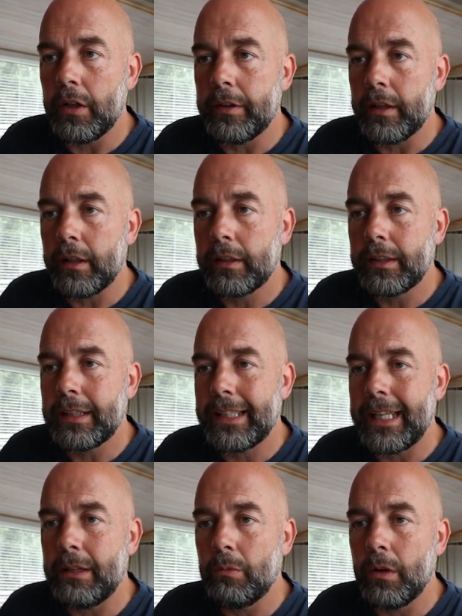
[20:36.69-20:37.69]
other
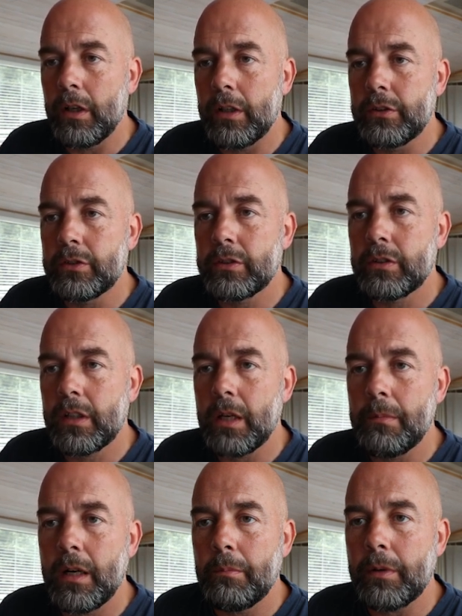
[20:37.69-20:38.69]
keywords
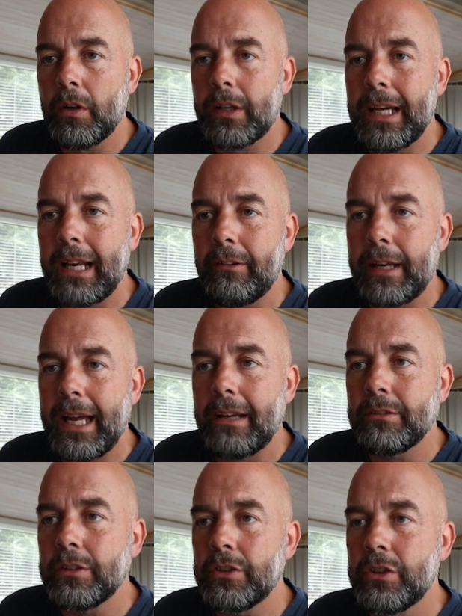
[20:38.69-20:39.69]
come up we've got calorie
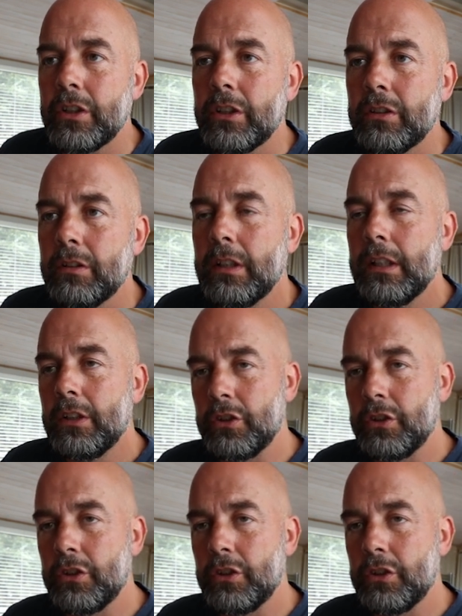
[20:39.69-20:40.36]
counter journal